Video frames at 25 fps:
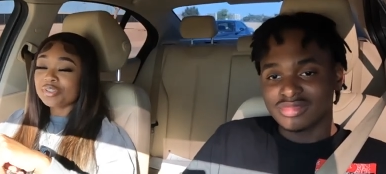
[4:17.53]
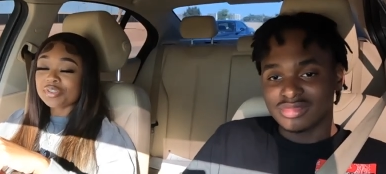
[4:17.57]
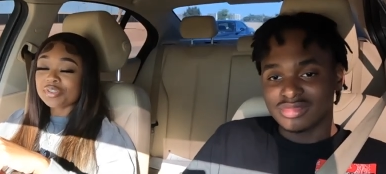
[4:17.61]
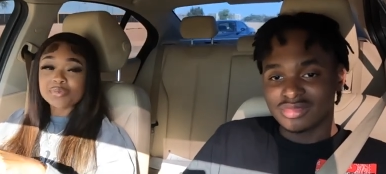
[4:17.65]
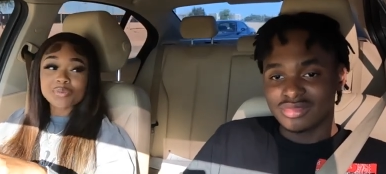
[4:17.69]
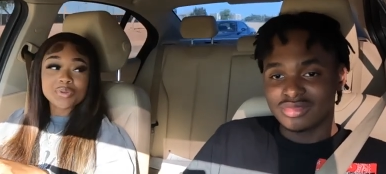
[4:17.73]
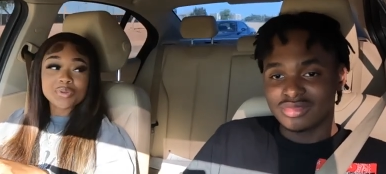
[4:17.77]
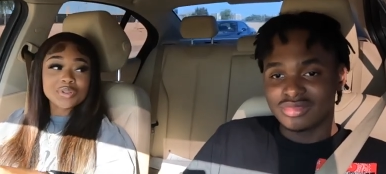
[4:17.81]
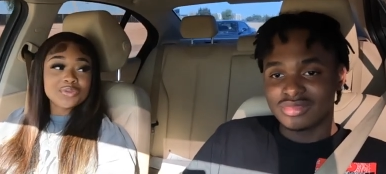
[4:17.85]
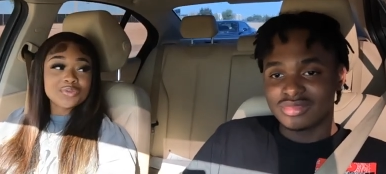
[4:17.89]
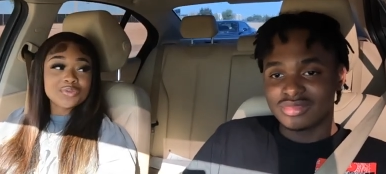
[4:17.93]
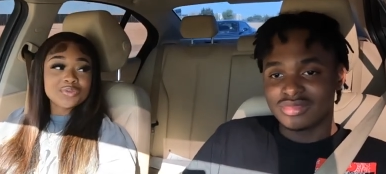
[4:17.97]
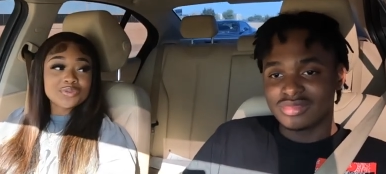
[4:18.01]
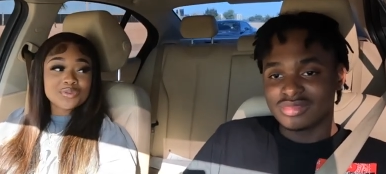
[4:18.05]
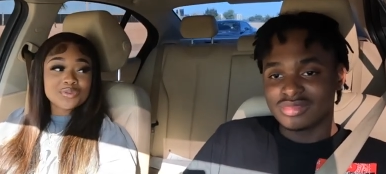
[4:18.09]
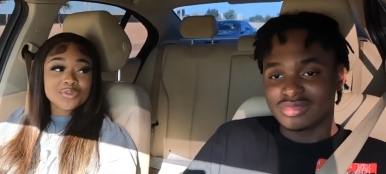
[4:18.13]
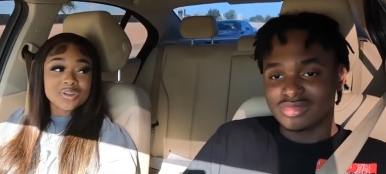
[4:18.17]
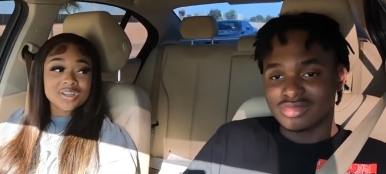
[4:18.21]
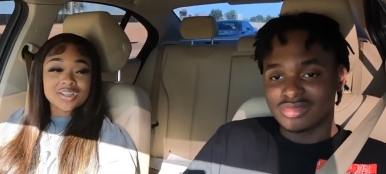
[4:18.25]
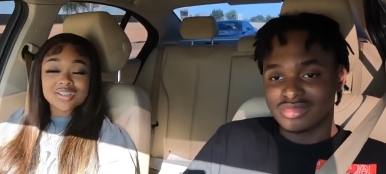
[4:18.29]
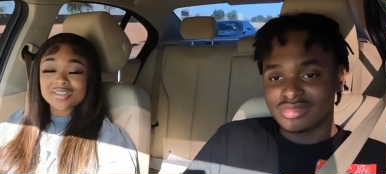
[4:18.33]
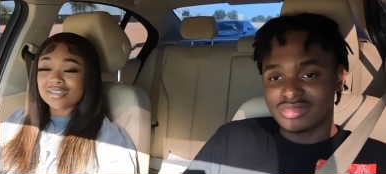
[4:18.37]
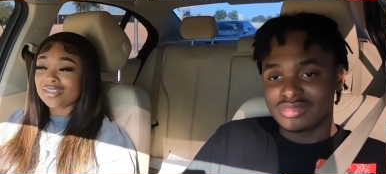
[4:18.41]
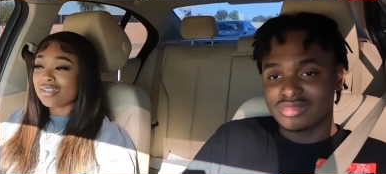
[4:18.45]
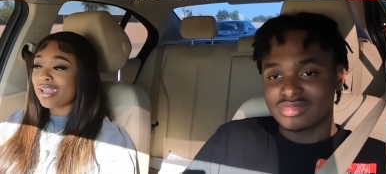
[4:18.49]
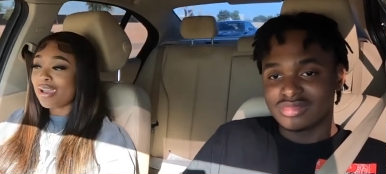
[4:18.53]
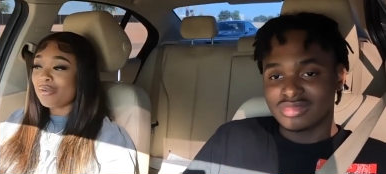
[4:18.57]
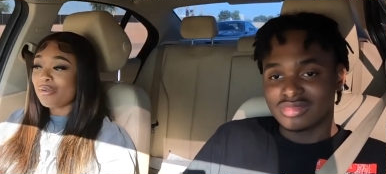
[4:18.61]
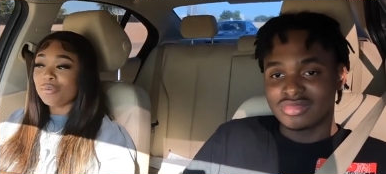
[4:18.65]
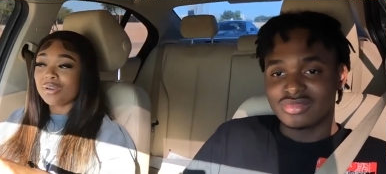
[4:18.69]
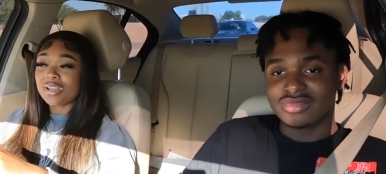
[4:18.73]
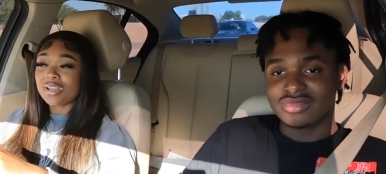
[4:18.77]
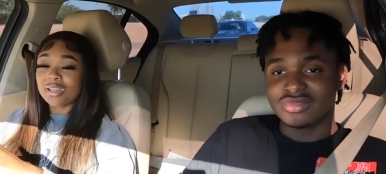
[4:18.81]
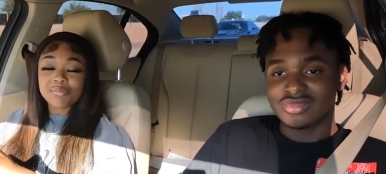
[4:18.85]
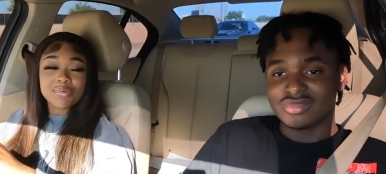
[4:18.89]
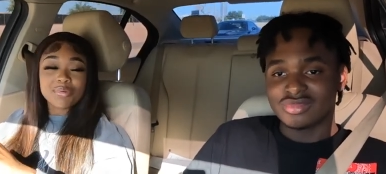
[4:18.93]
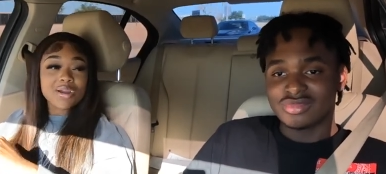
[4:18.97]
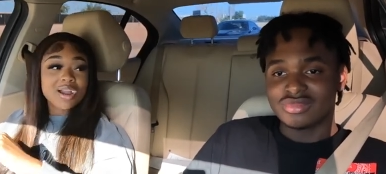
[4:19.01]
Speaker 1: Because where you going is not
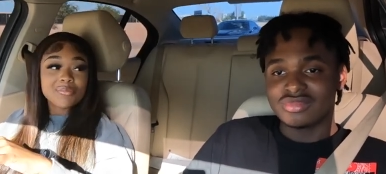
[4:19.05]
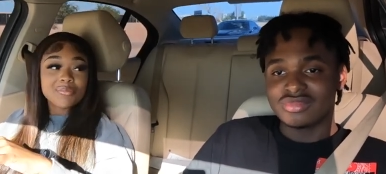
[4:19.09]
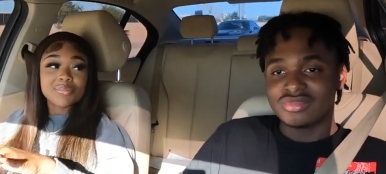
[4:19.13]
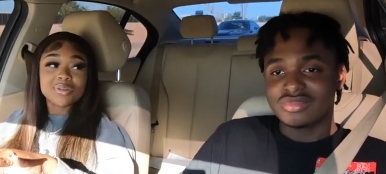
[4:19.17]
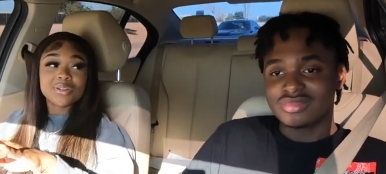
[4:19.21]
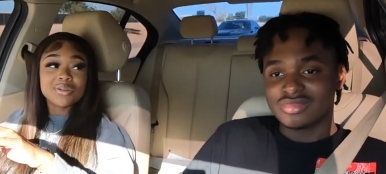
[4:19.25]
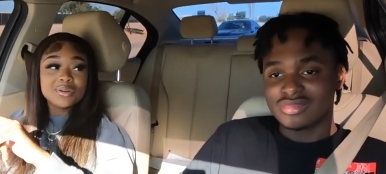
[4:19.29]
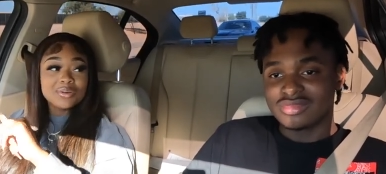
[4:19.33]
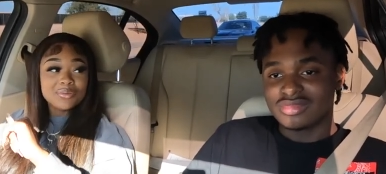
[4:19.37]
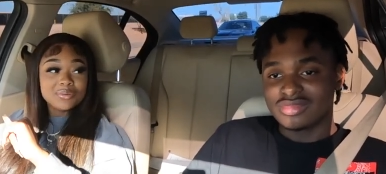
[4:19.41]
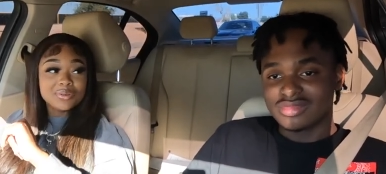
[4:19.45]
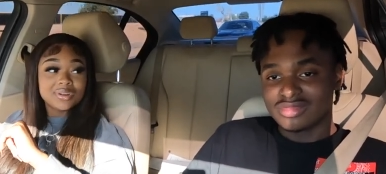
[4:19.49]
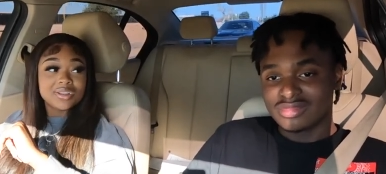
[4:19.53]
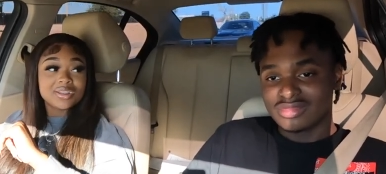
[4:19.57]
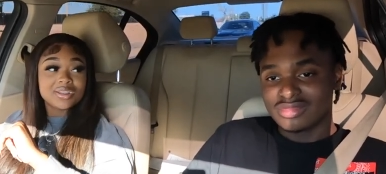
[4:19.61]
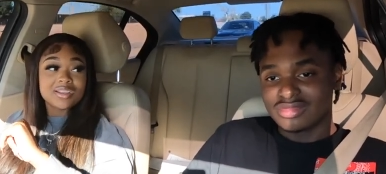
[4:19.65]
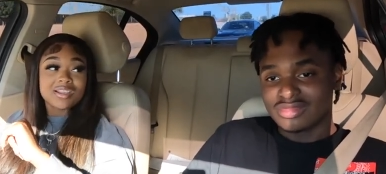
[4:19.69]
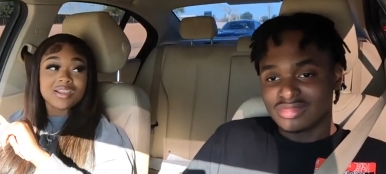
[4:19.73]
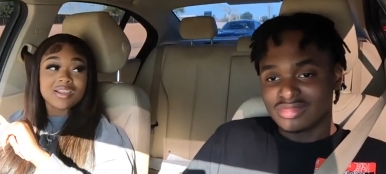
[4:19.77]
where they probably going